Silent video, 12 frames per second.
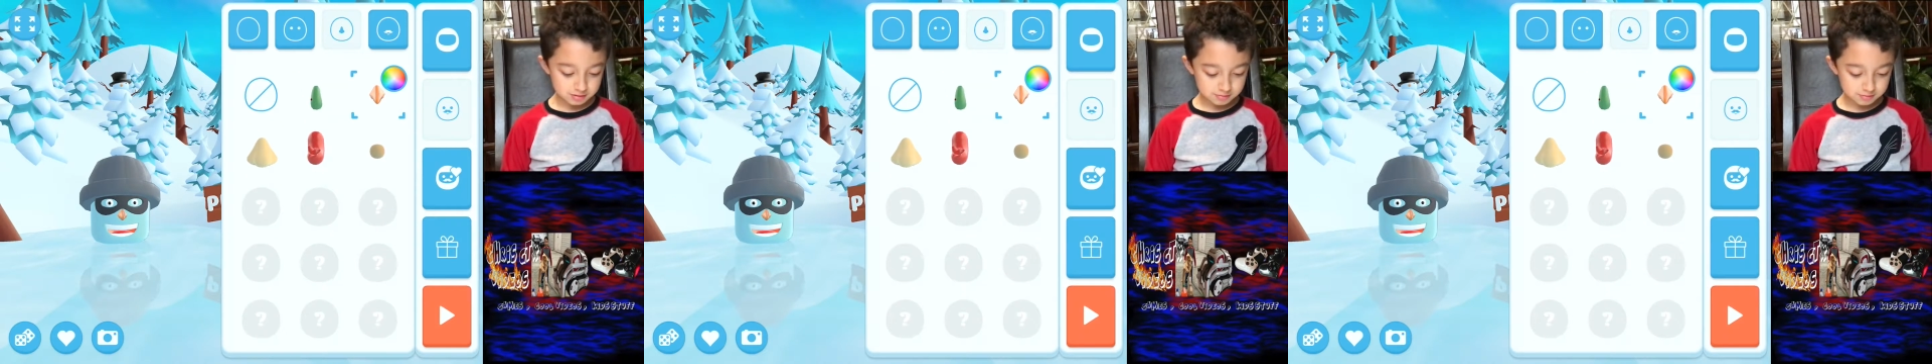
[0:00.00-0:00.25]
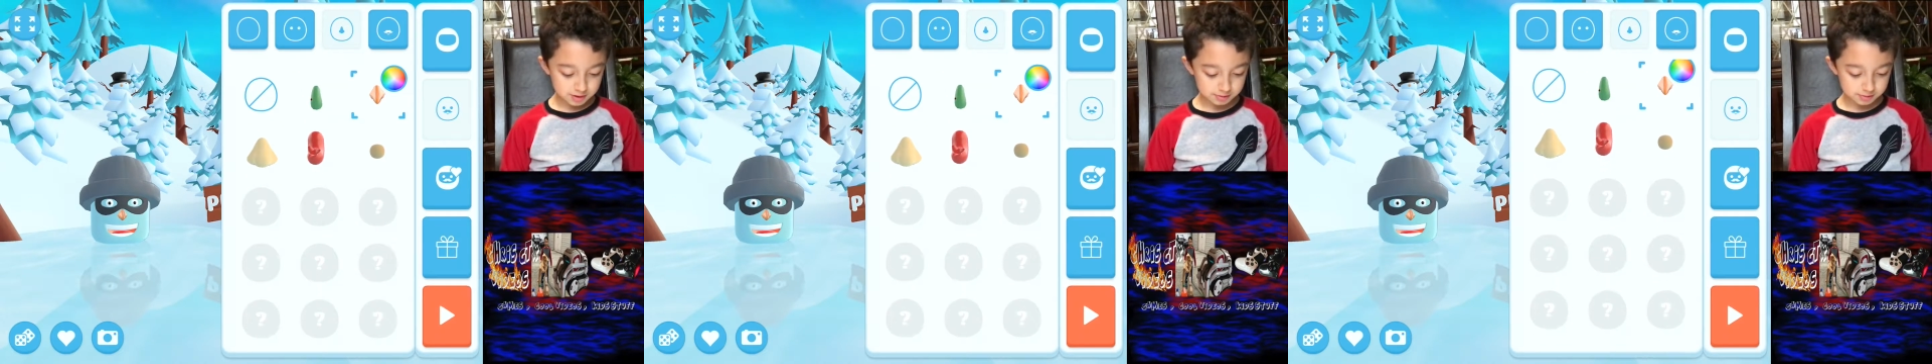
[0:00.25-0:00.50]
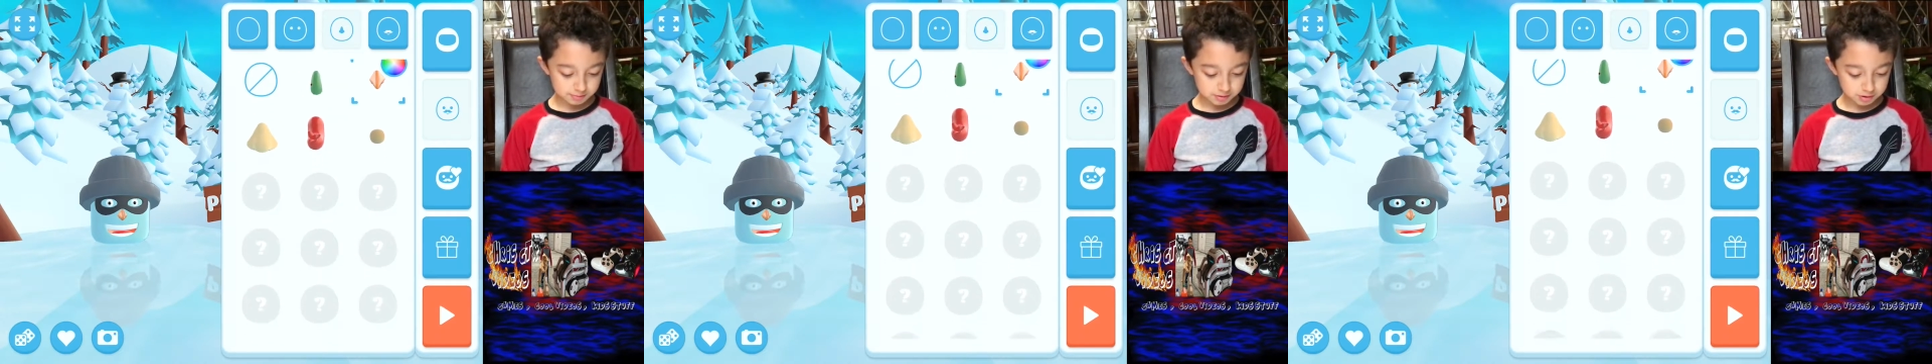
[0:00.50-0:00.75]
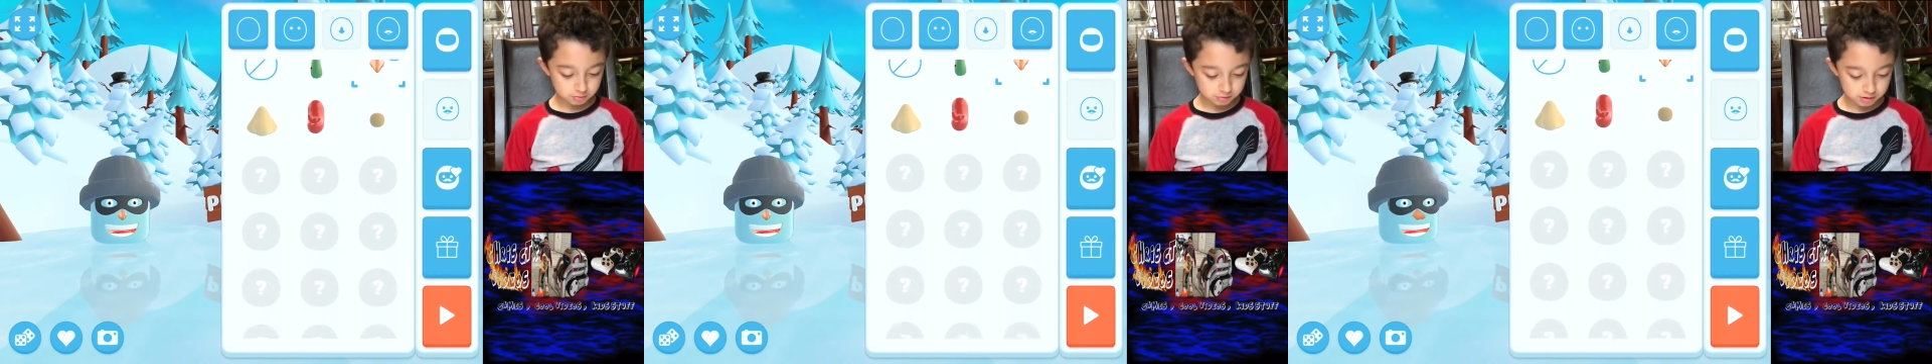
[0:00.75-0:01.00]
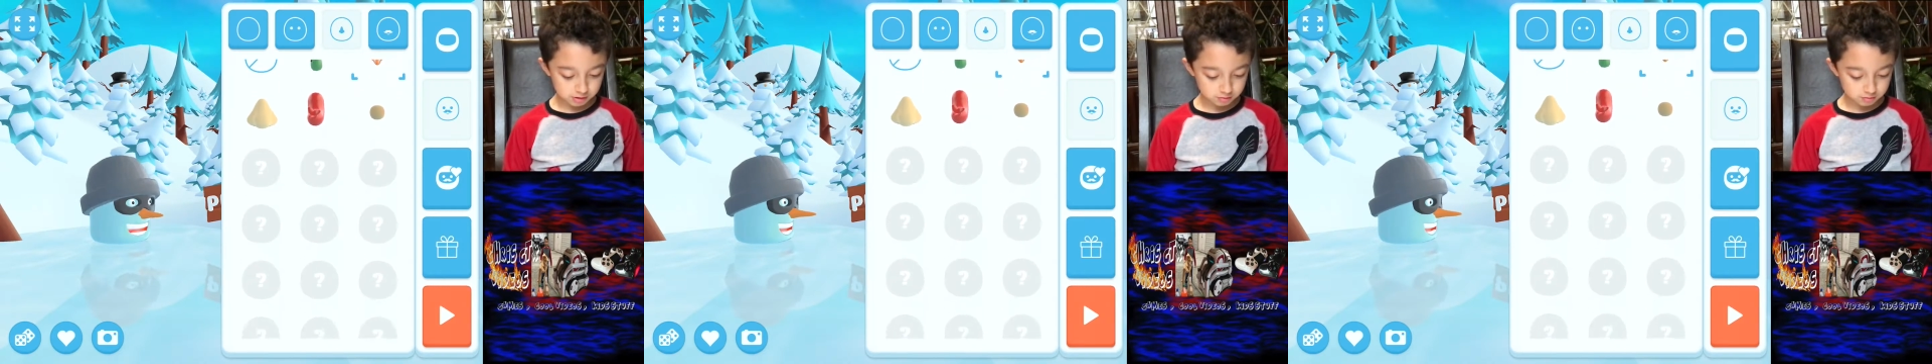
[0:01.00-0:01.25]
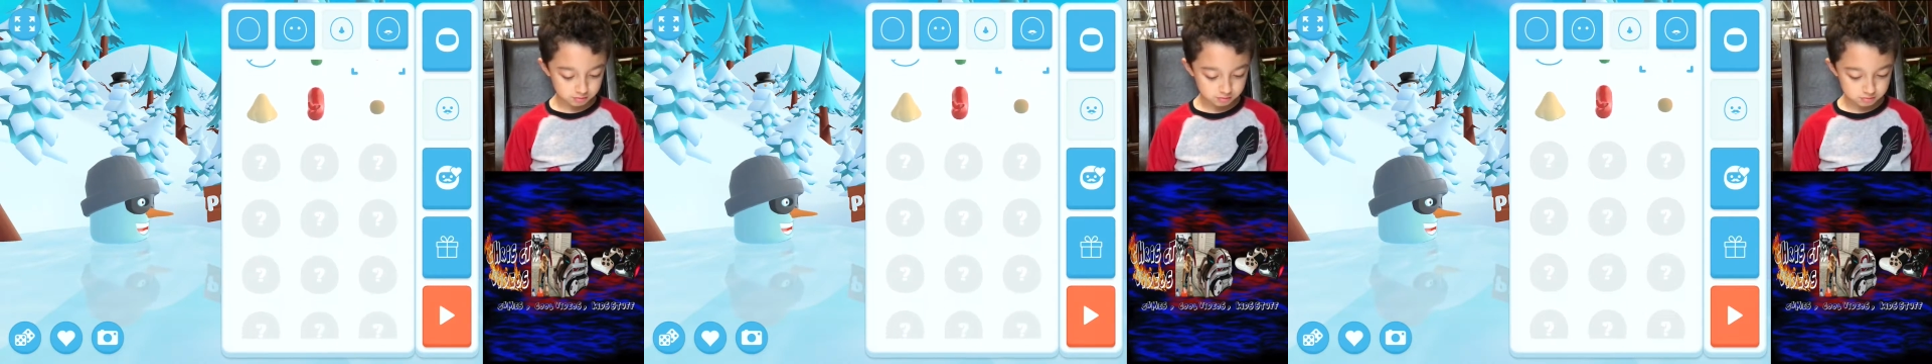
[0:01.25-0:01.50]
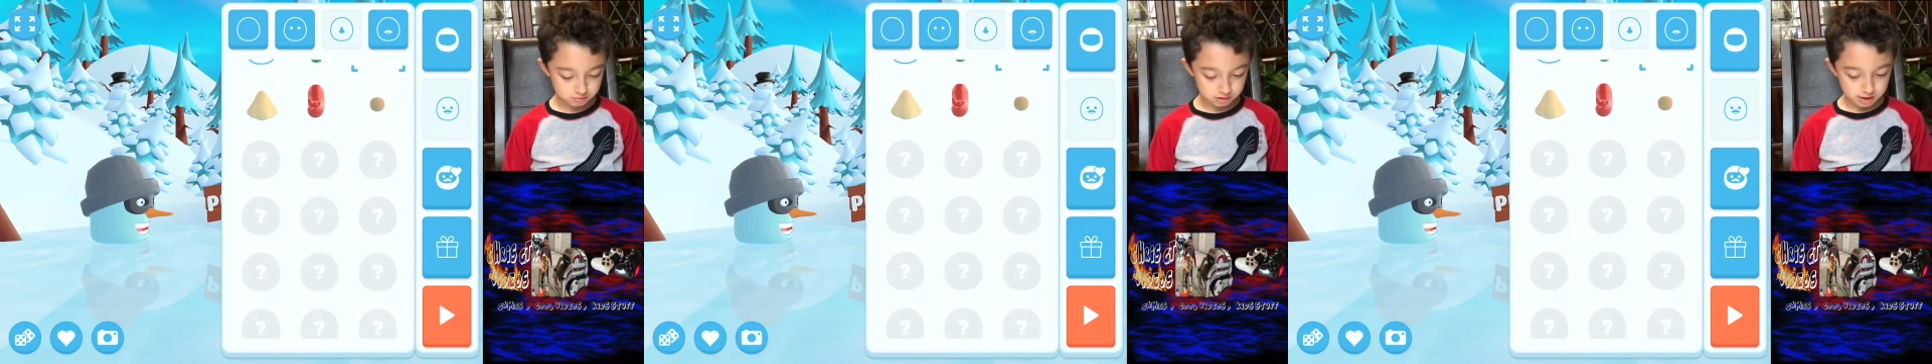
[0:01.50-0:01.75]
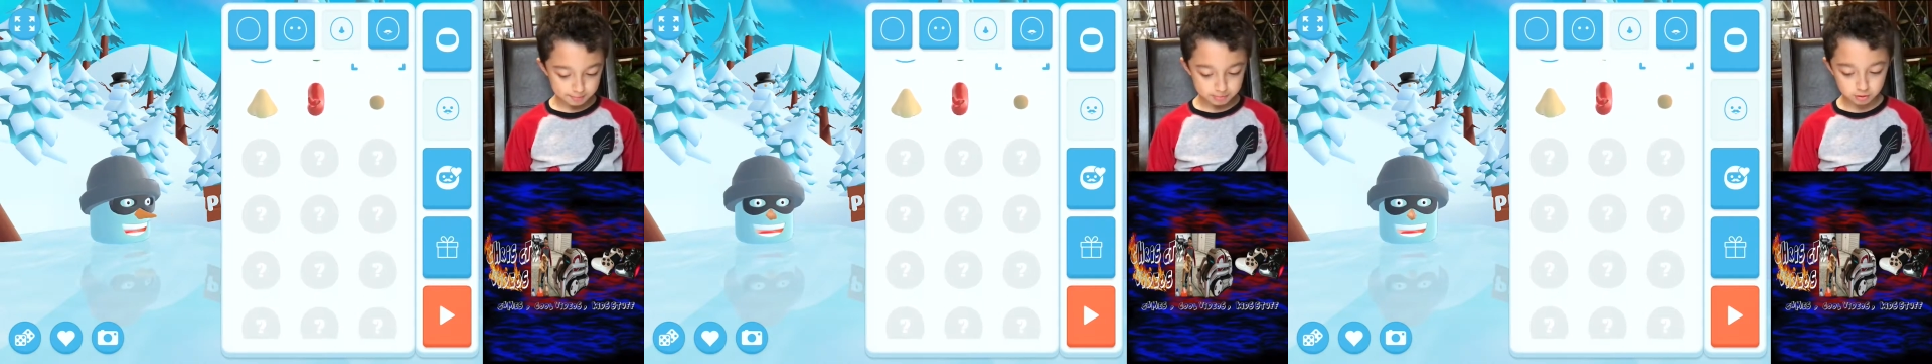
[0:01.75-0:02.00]
Maybe Pinocchio.
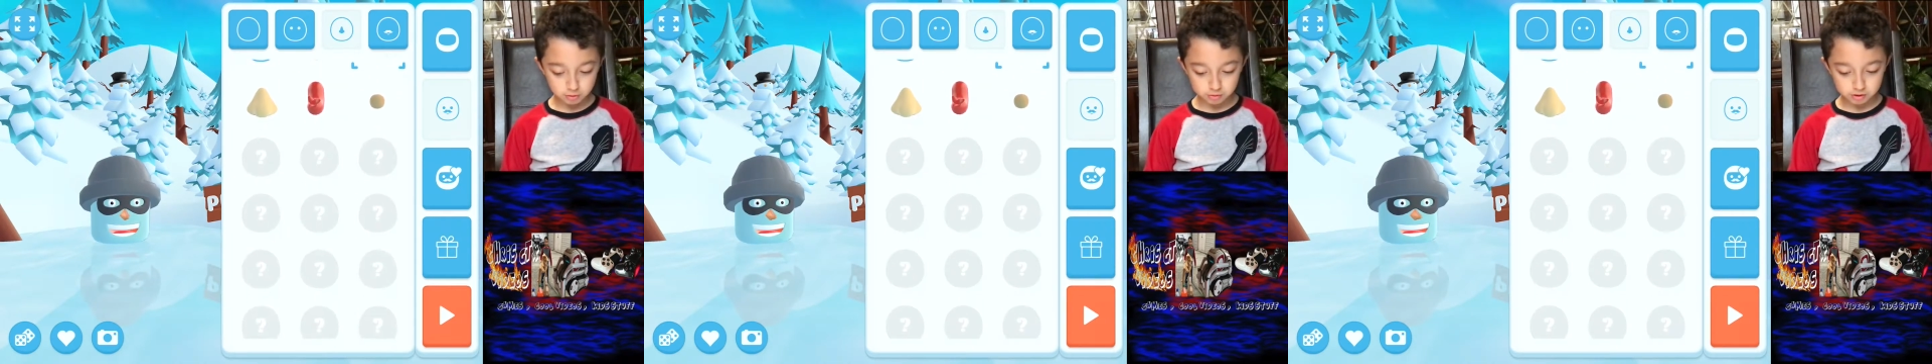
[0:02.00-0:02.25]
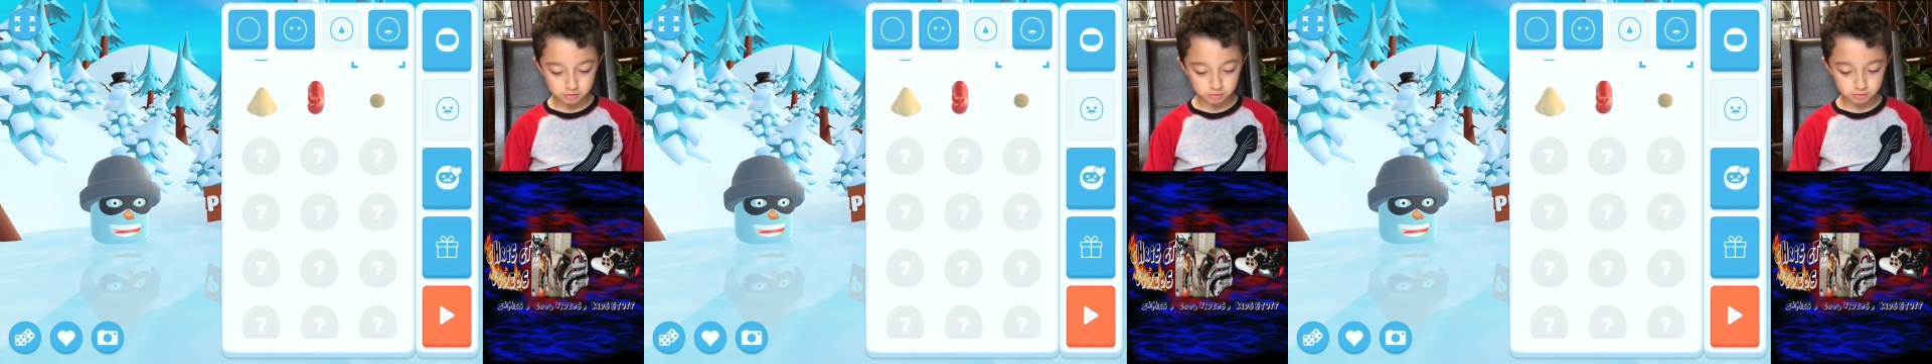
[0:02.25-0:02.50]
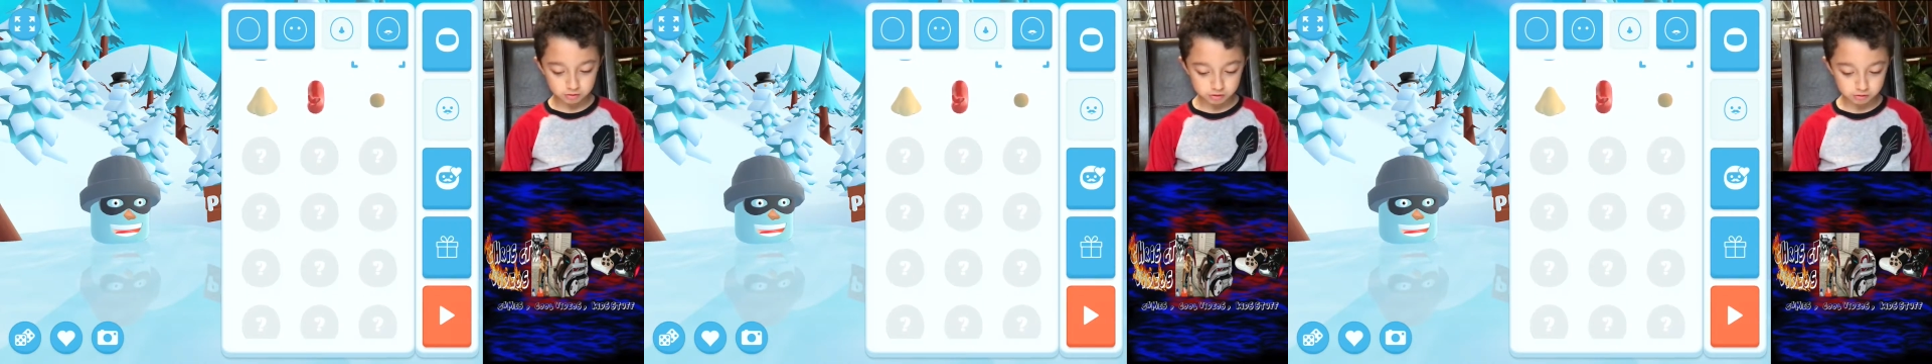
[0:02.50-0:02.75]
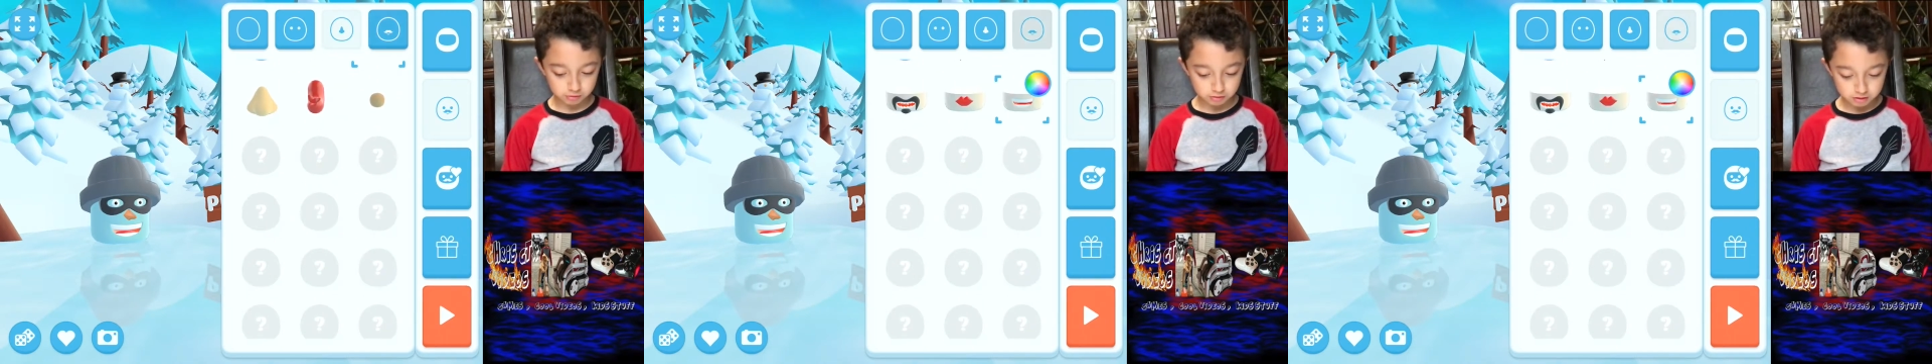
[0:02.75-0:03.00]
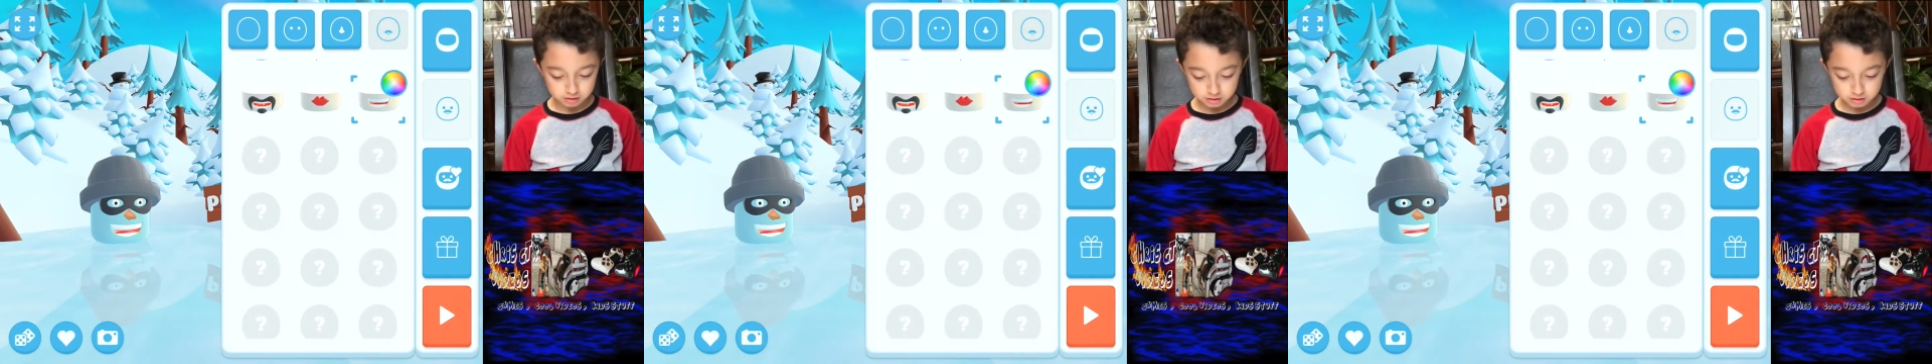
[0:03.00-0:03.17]
Yeah, Pinocchio looks good.